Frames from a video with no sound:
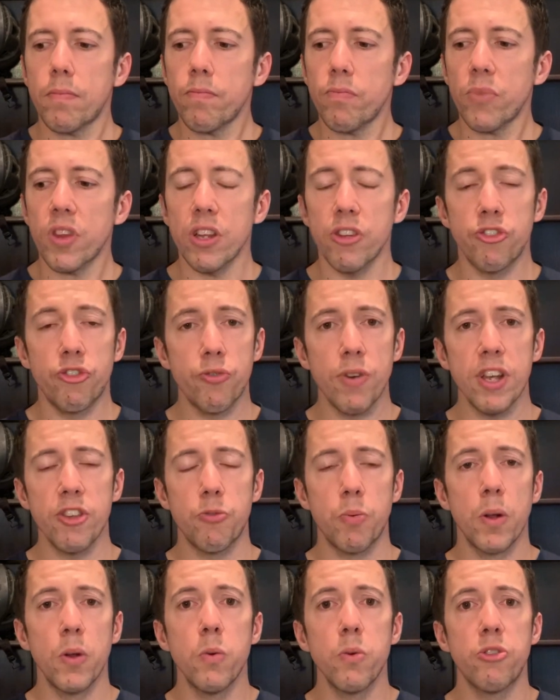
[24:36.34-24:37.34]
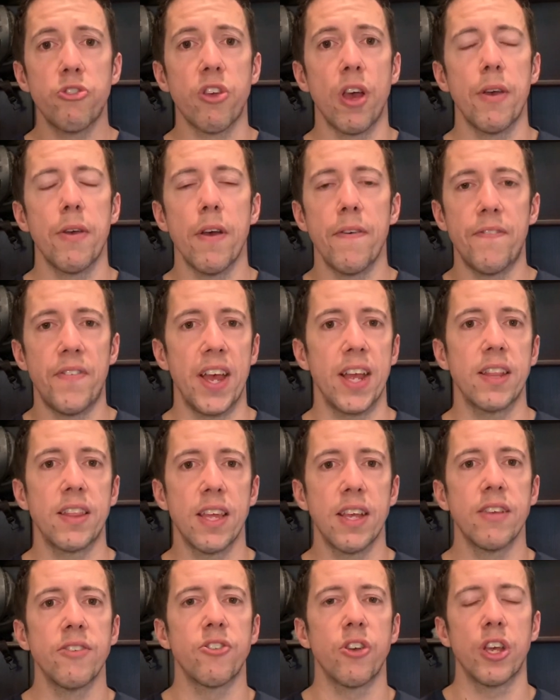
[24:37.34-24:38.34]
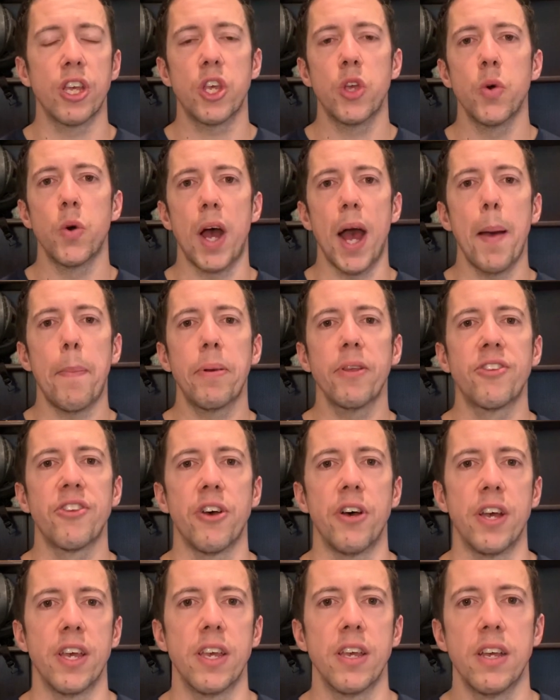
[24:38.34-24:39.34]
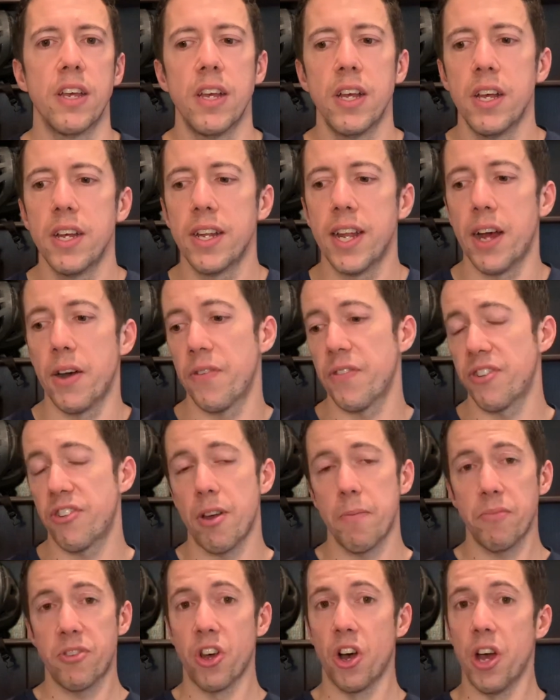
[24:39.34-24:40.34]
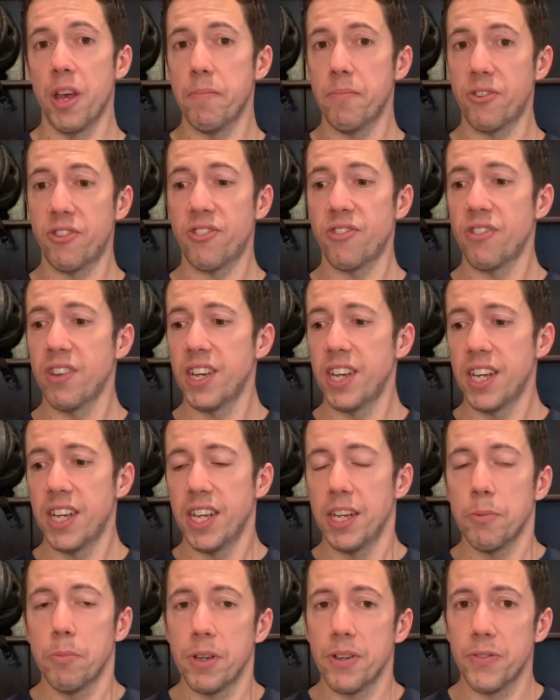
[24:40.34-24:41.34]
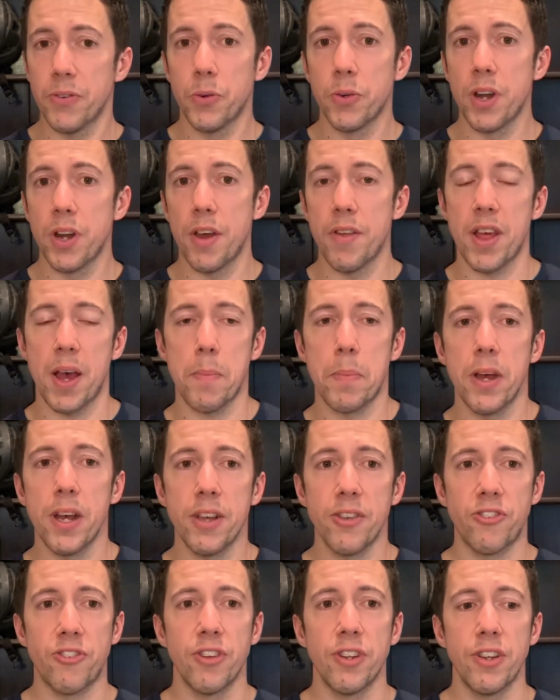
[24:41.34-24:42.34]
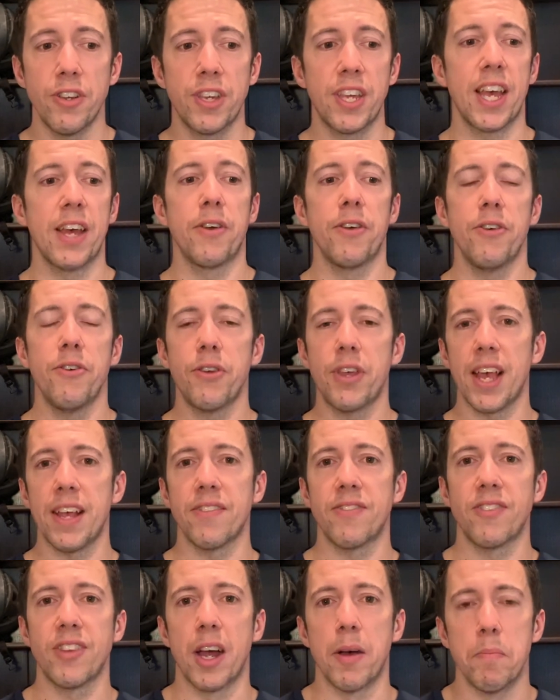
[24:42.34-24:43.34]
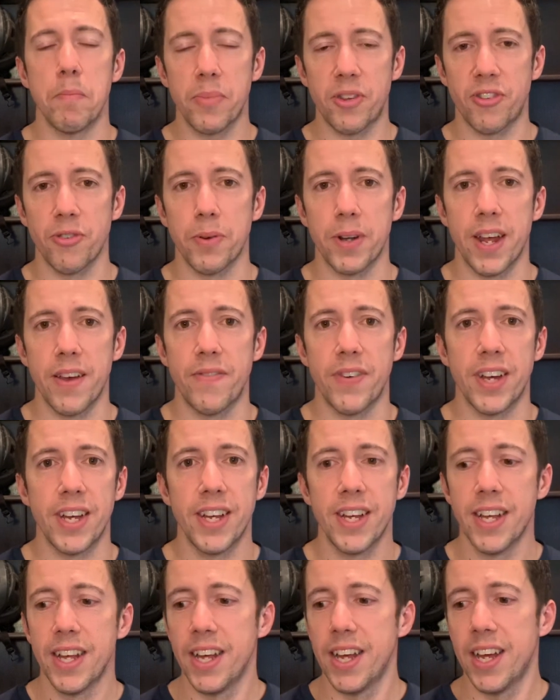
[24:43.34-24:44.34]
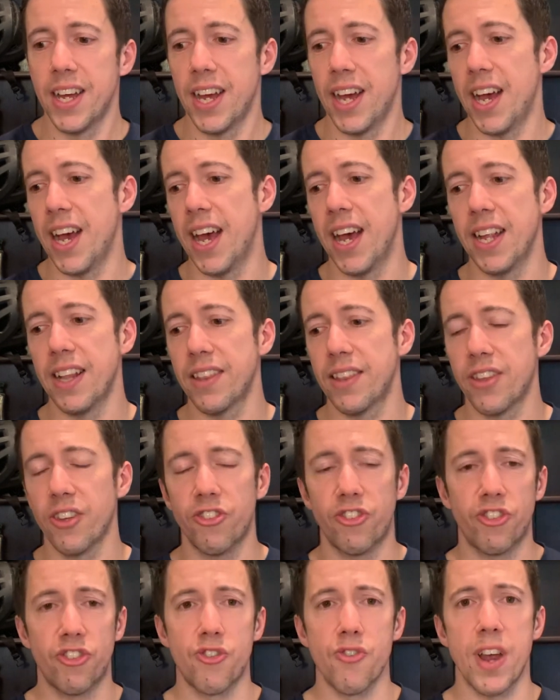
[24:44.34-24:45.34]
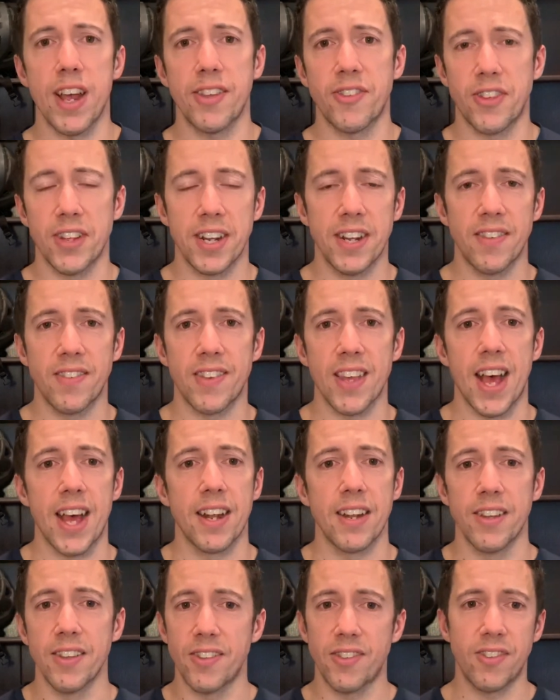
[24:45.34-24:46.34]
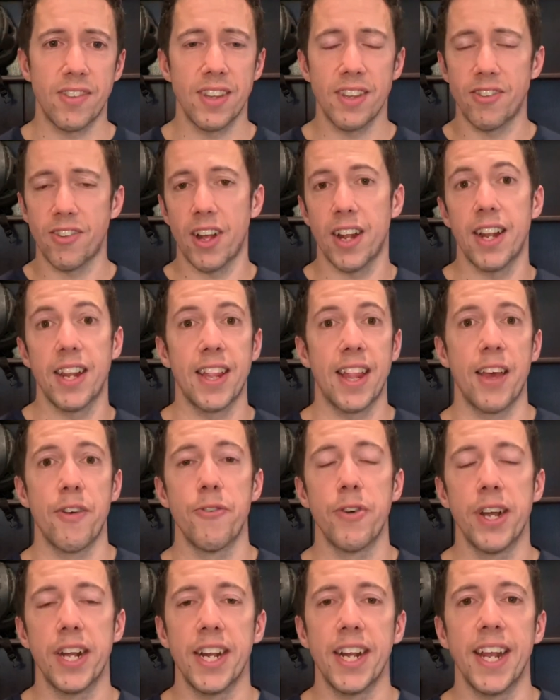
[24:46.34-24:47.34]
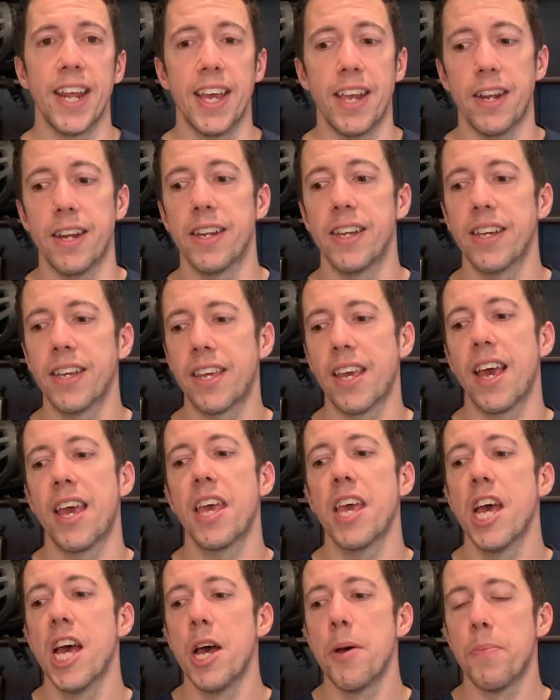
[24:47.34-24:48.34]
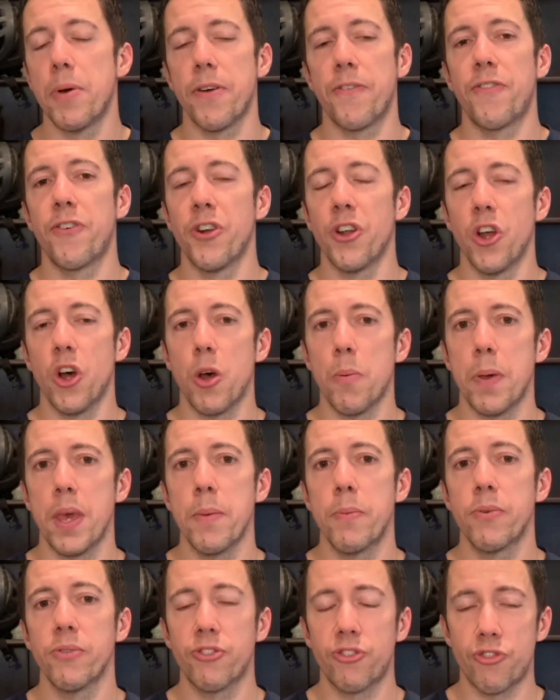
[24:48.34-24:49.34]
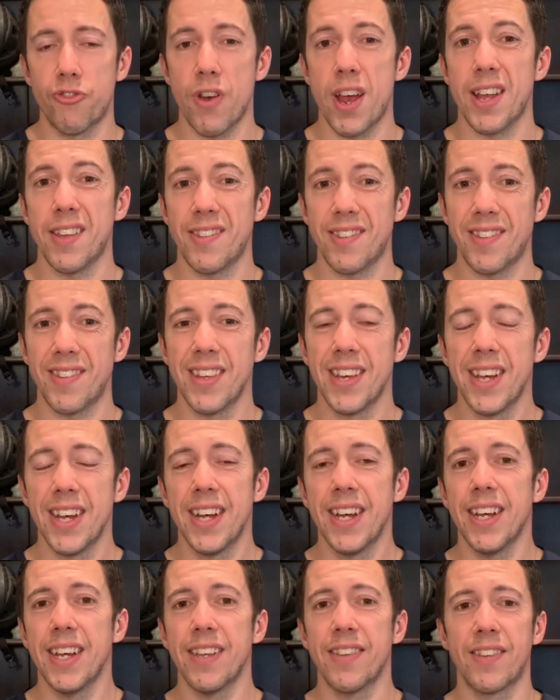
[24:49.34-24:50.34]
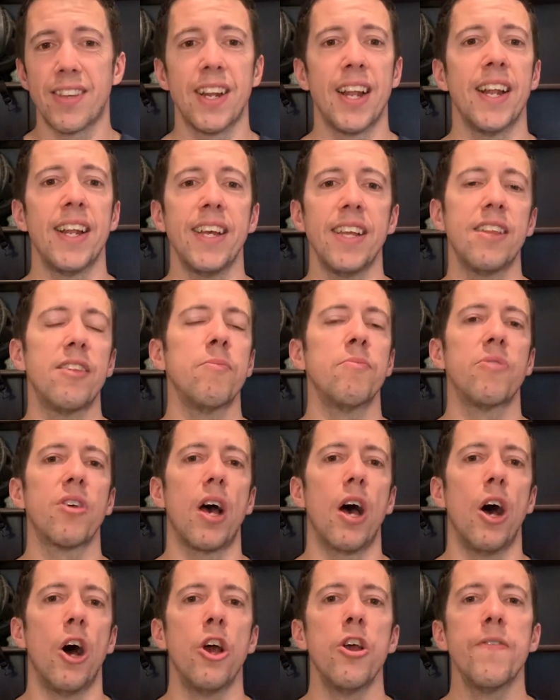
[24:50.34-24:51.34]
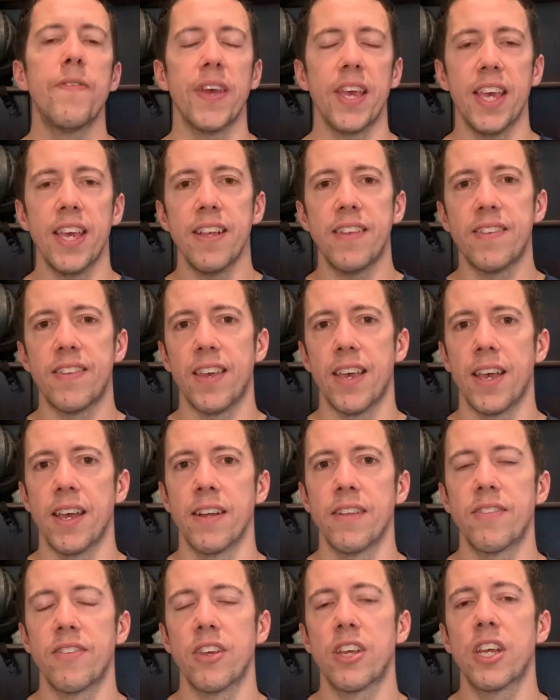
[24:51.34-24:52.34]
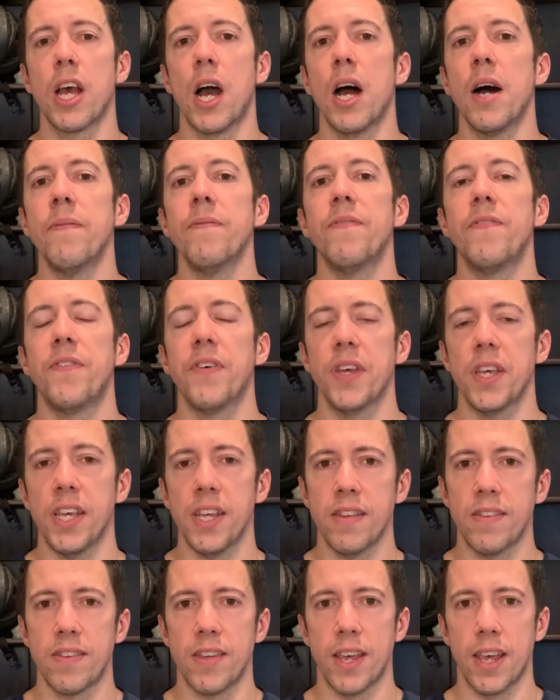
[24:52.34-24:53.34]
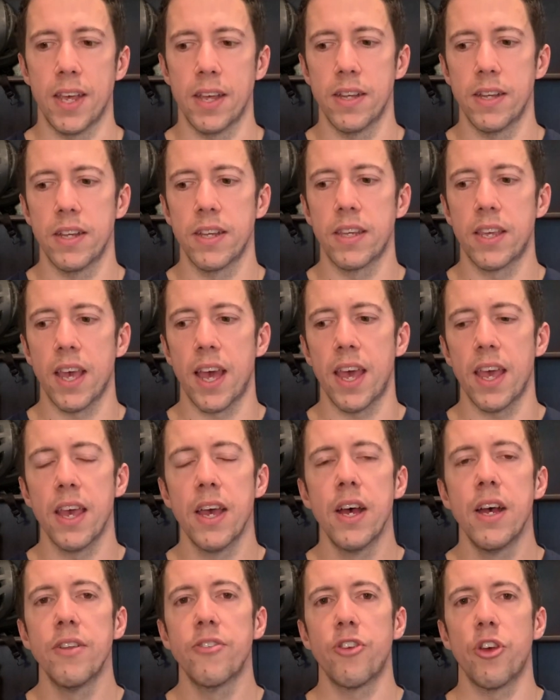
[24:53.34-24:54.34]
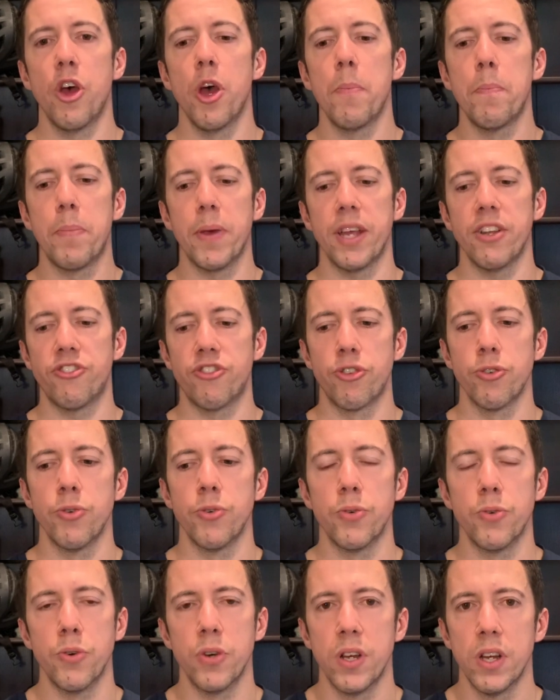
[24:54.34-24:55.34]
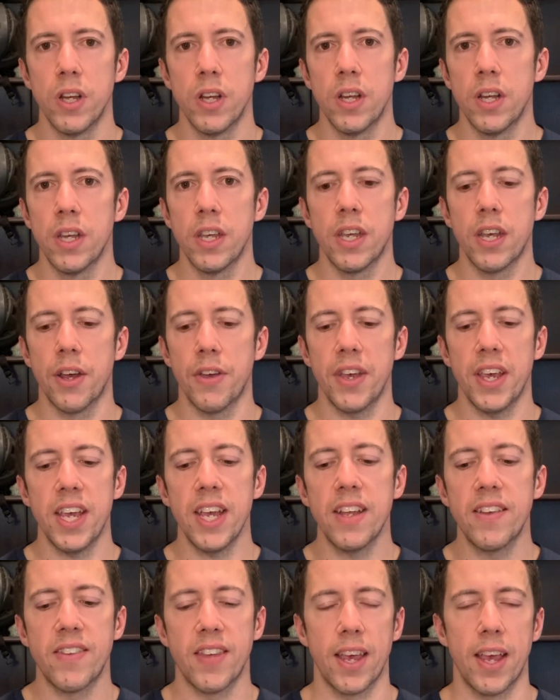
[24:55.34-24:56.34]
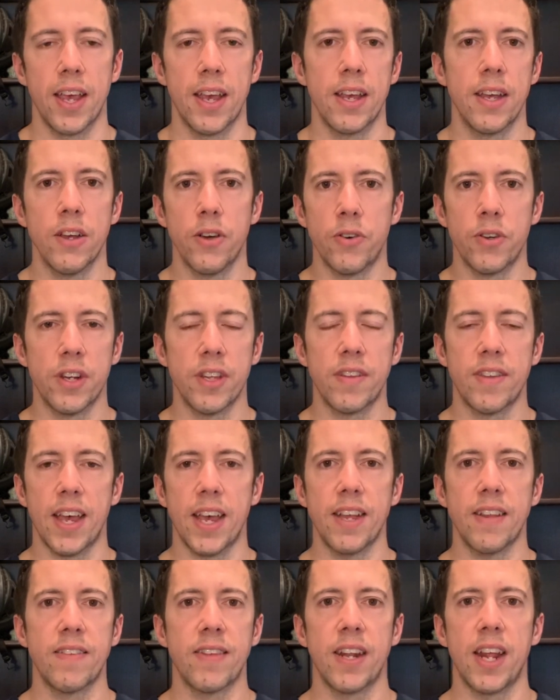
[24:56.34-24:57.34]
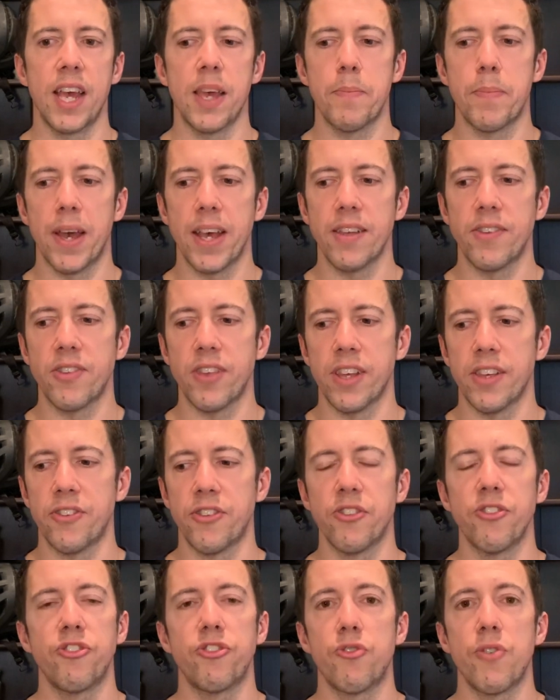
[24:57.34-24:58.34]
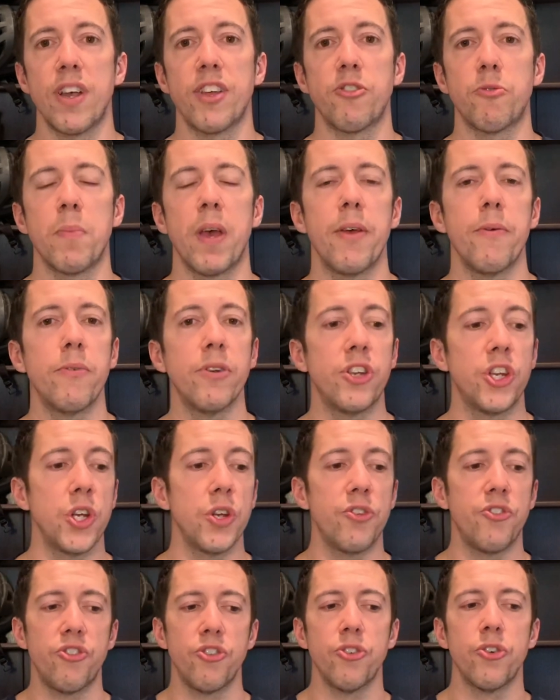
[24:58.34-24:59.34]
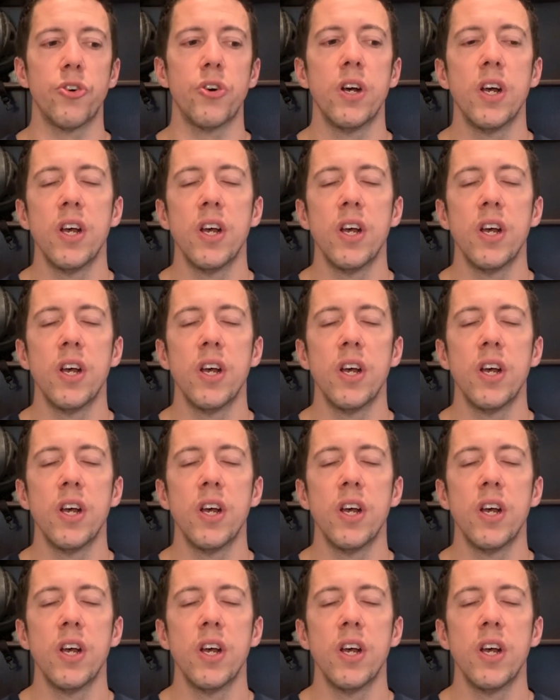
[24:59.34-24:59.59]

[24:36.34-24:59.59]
Stress will also affect things like your appetite. Now, sometimes we all know that person who gets dumped or whatever, and the stress and the sadness, suddenly they're really lean, okay? But for a lot of people, stress it's going to lead them to overeating, to comfort eating, okay, to habitual, eating on a day-to-day basis. And stress may reduce your